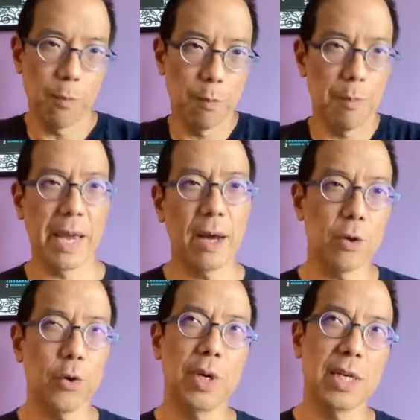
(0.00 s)
male
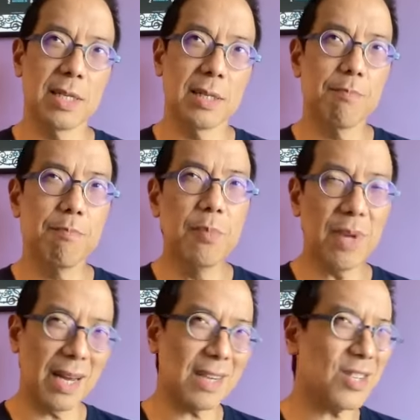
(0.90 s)
who has
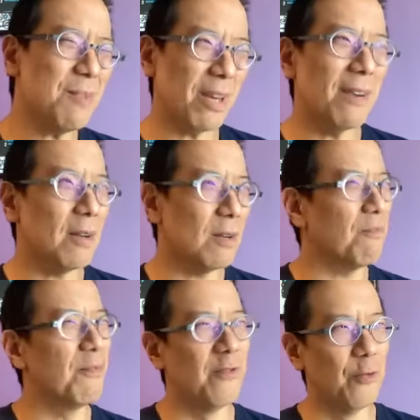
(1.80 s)
actually
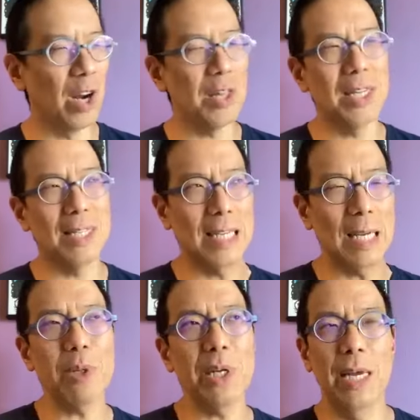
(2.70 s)
been really
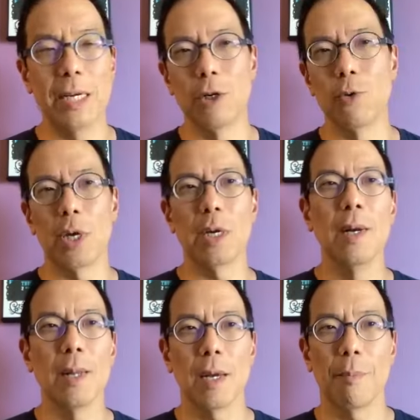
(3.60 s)
deeply ignorant
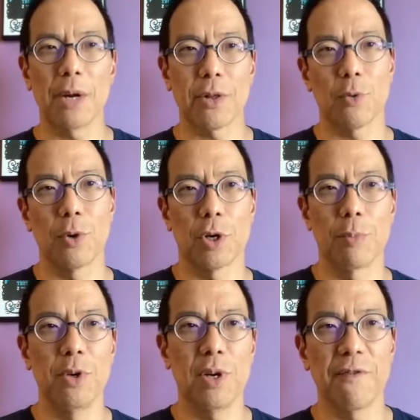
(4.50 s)
about the queer
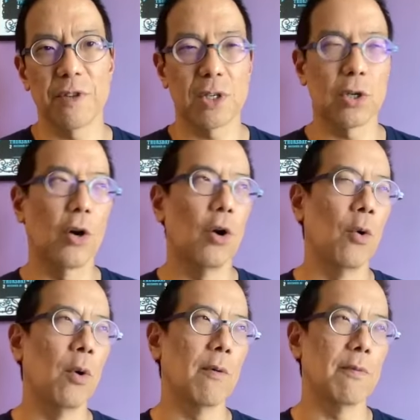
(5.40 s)
community for
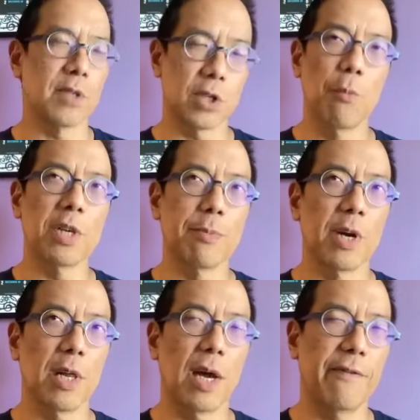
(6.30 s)
so much of
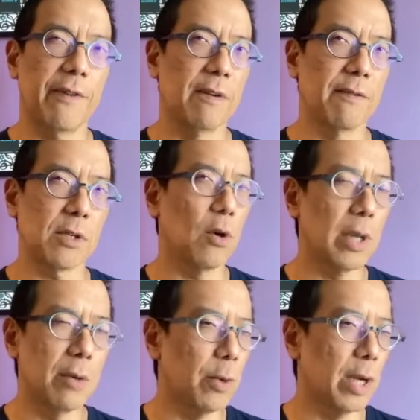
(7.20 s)
my life, and it's
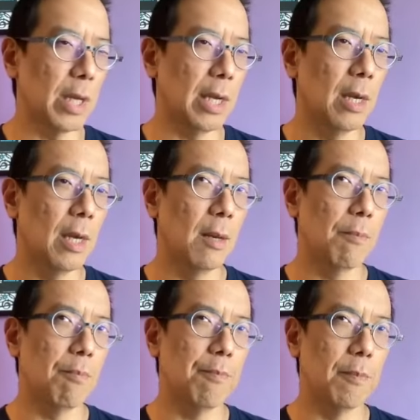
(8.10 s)
only really
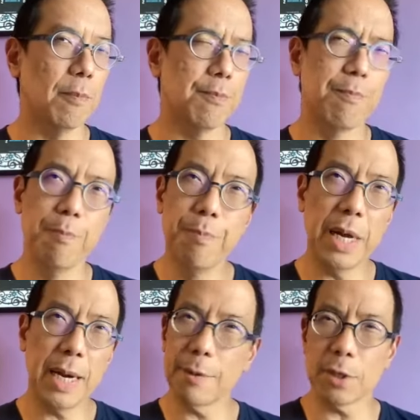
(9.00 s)

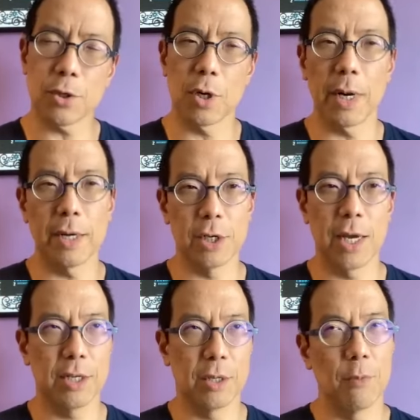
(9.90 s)
been able to start
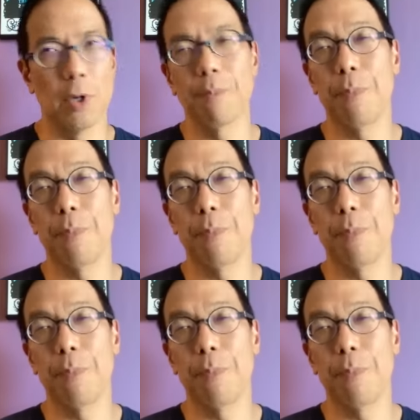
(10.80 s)
education,